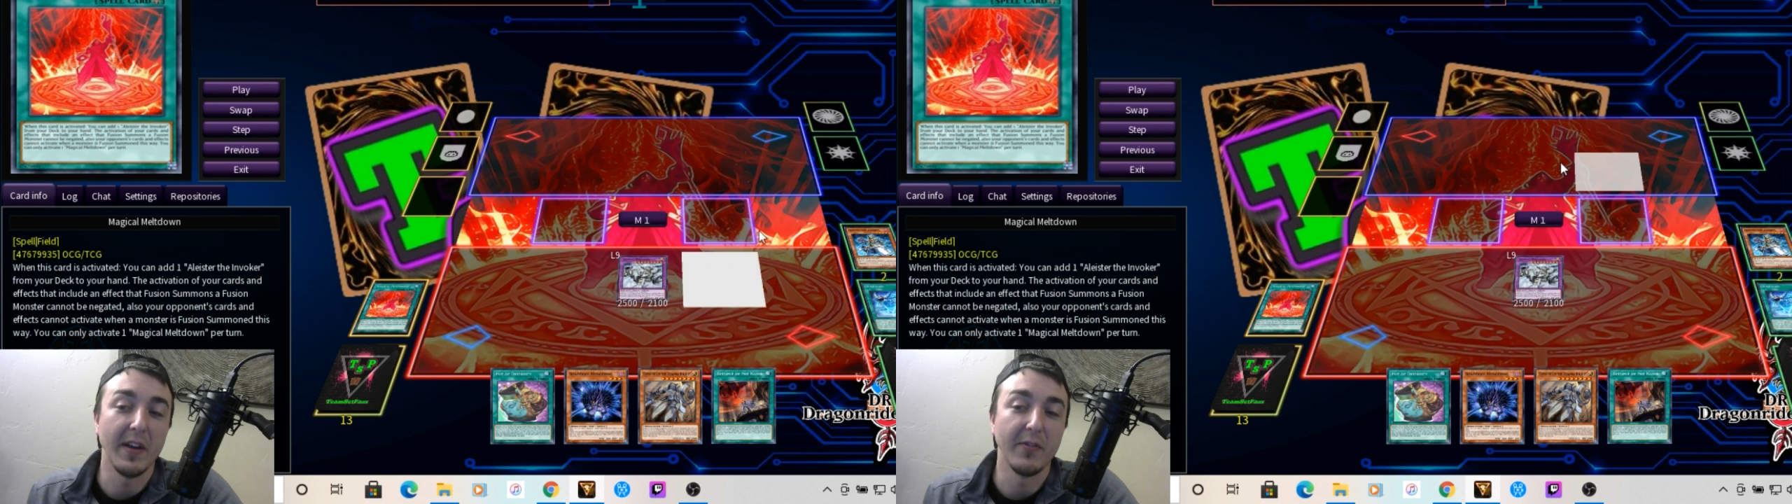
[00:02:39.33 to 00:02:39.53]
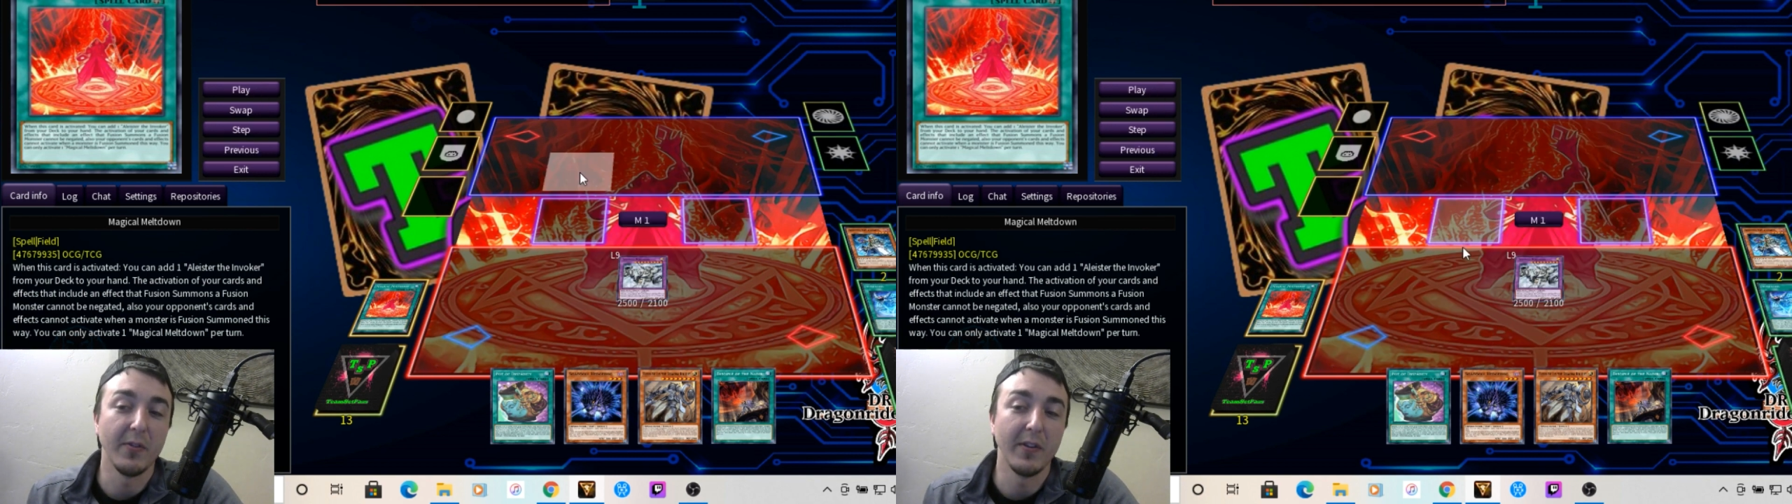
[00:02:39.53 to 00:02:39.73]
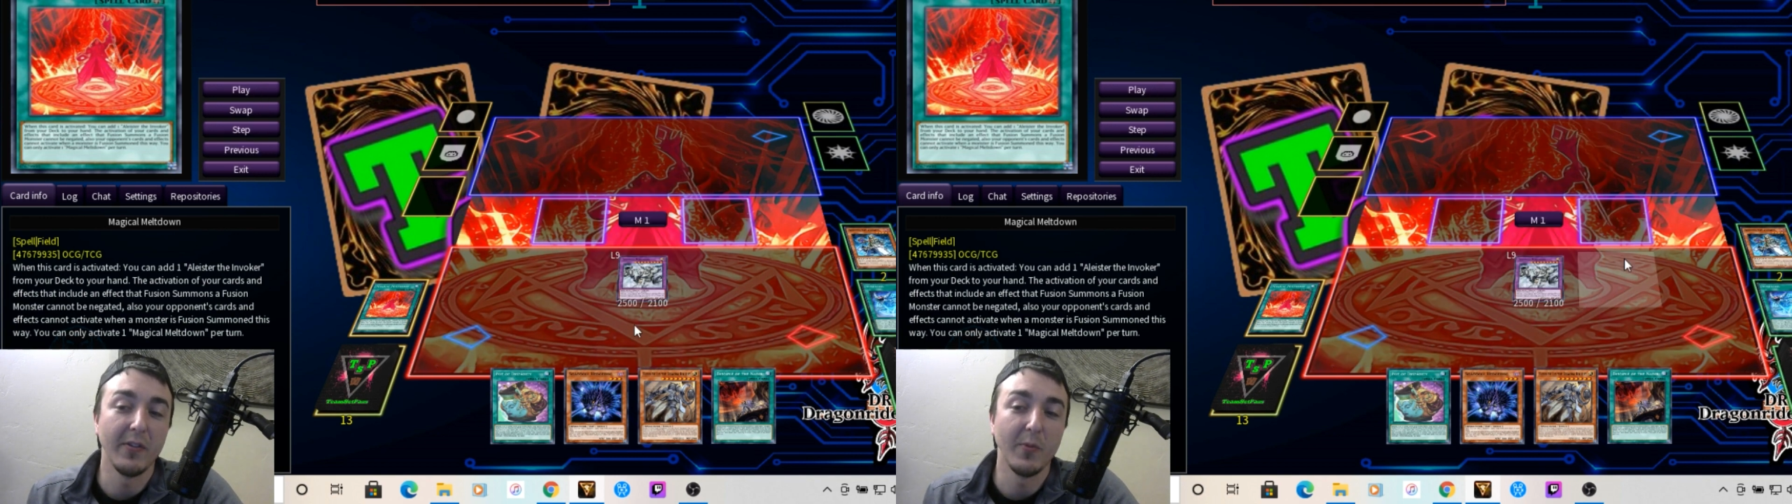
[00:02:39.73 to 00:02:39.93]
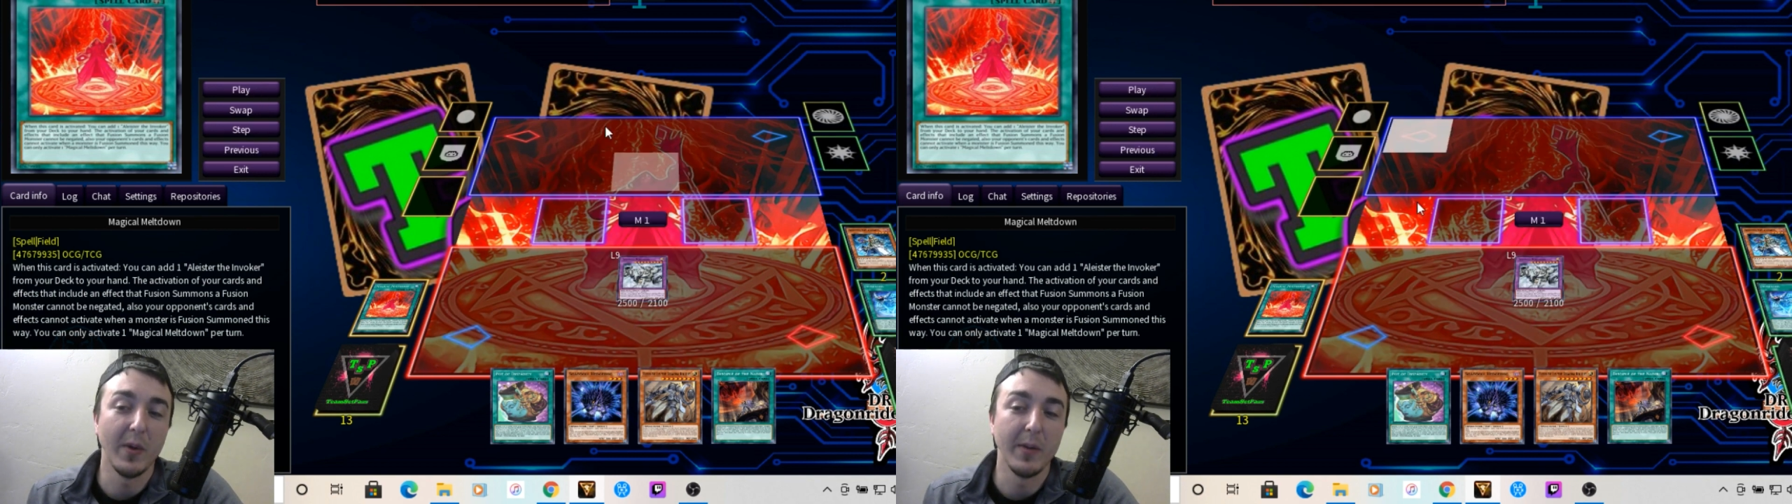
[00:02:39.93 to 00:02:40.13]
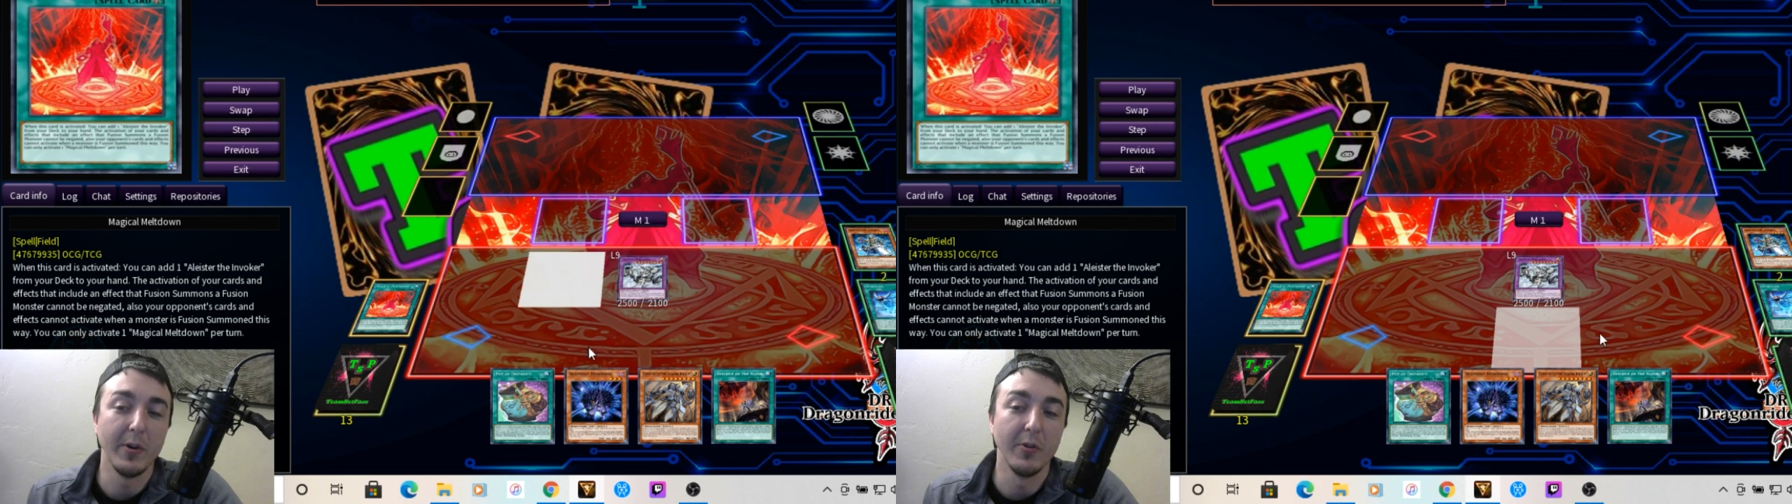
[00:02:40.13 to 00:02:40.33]
So this is why
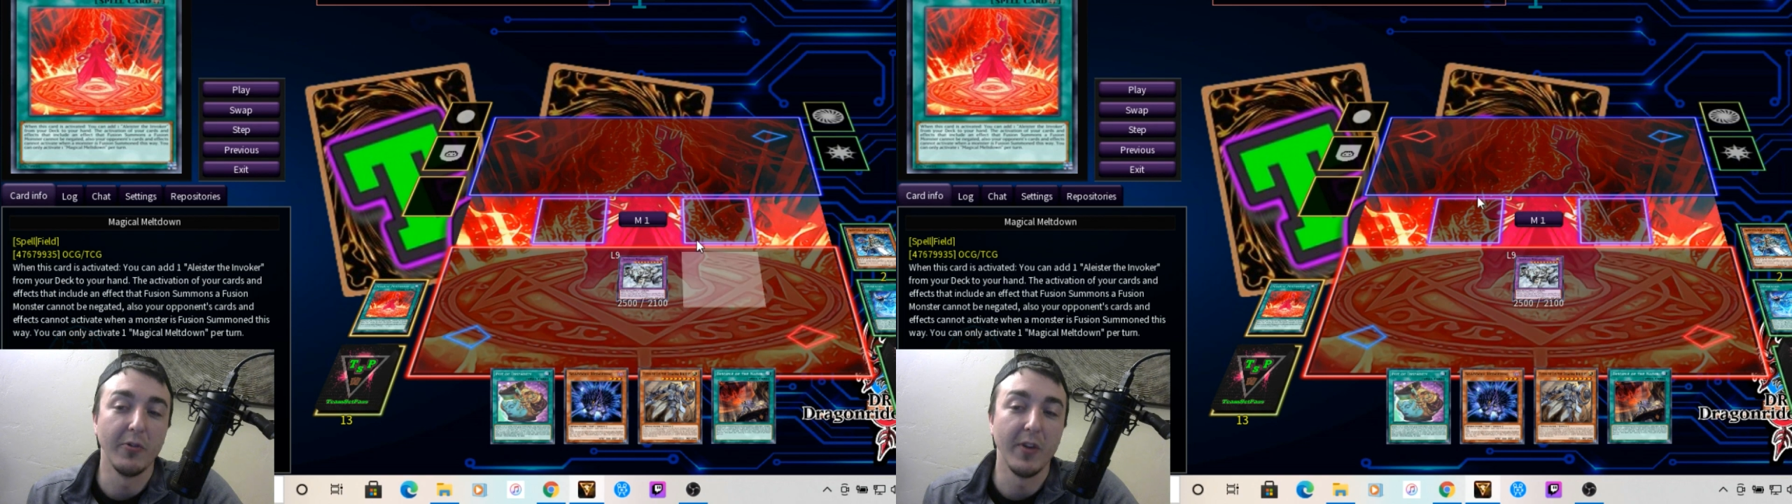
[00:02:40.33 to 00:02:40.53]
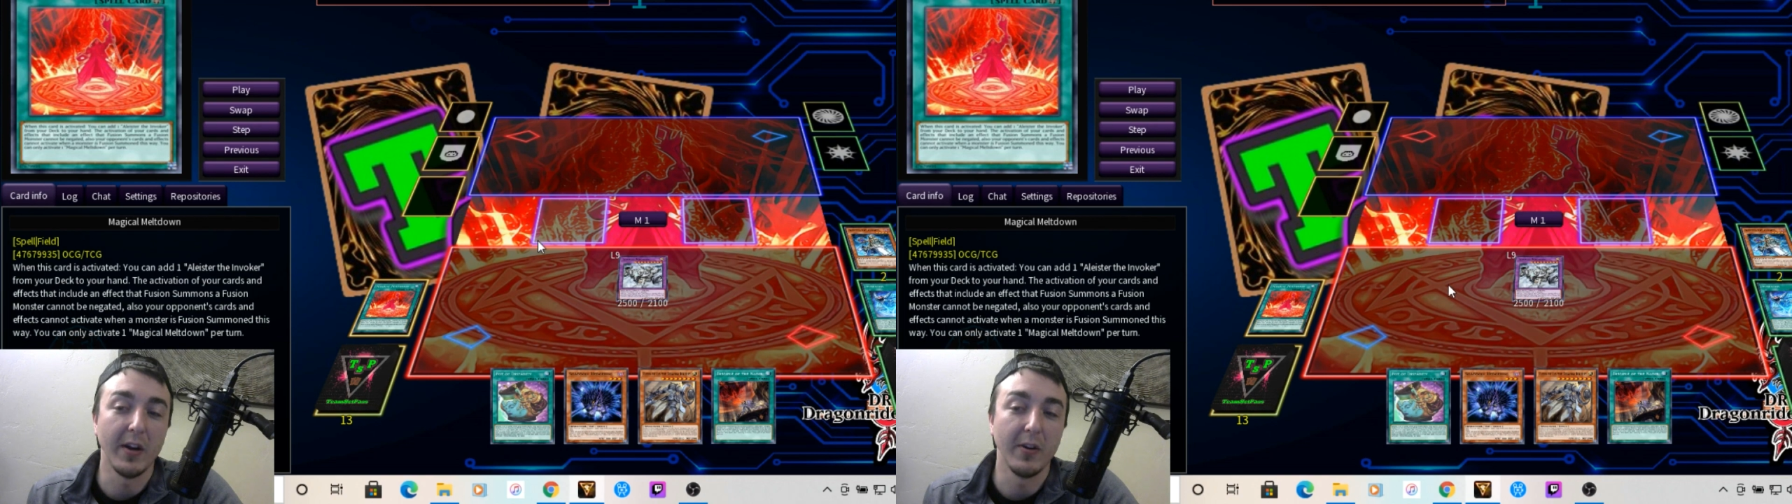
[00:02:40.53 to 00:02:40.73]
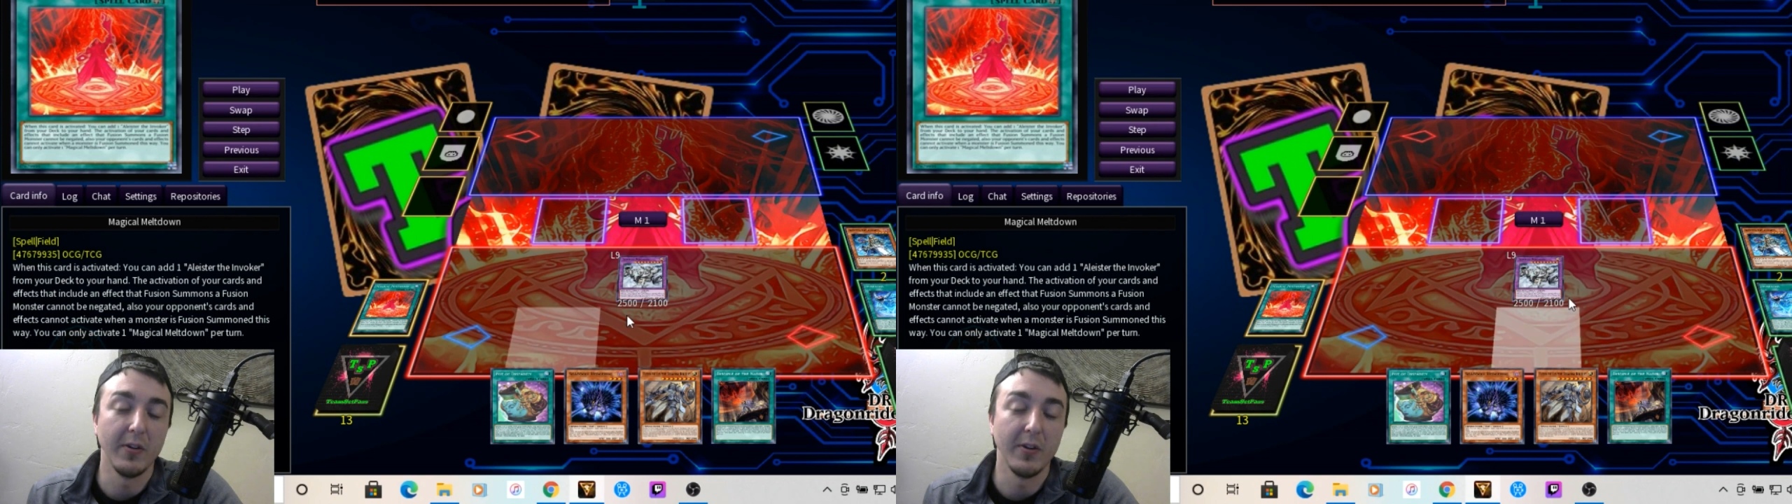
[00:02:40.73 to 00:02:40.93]
Nibiru's not good.